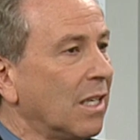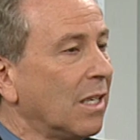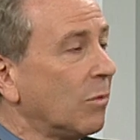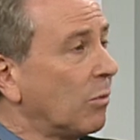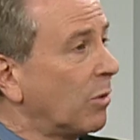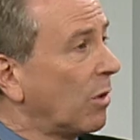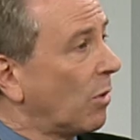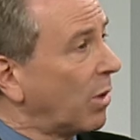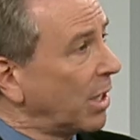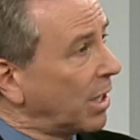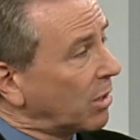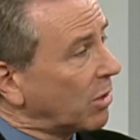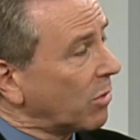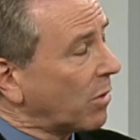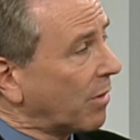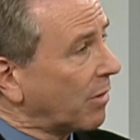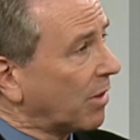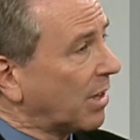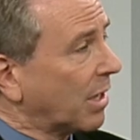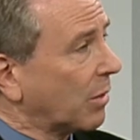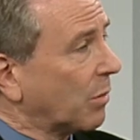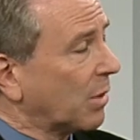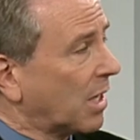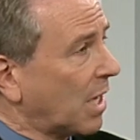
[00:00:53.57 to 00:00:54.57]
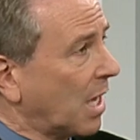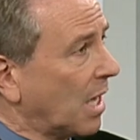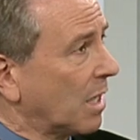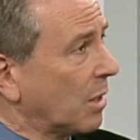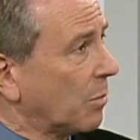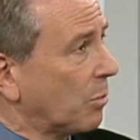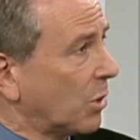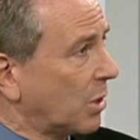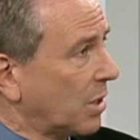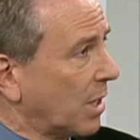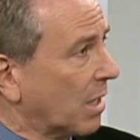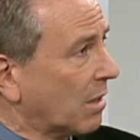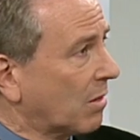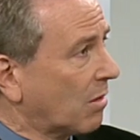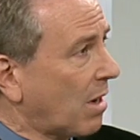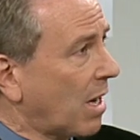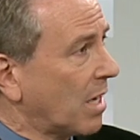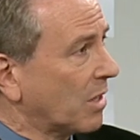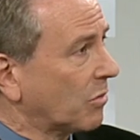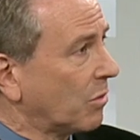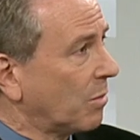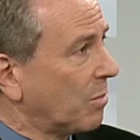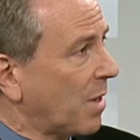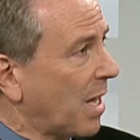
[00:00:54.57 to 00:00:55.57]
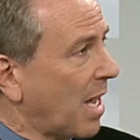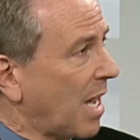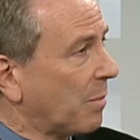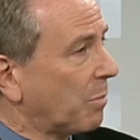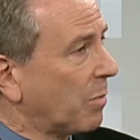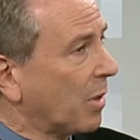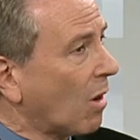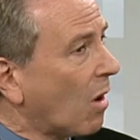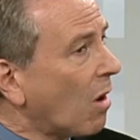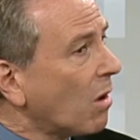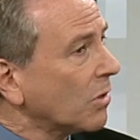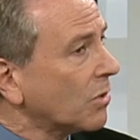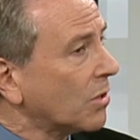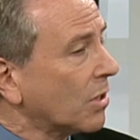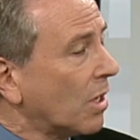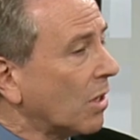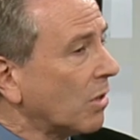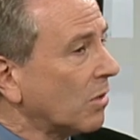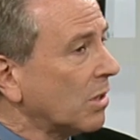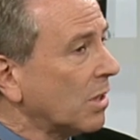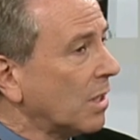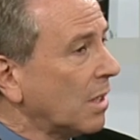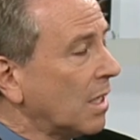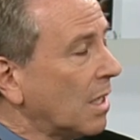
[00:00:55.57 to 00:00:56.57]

we want to do everything we can to protect our eyes from that. But also,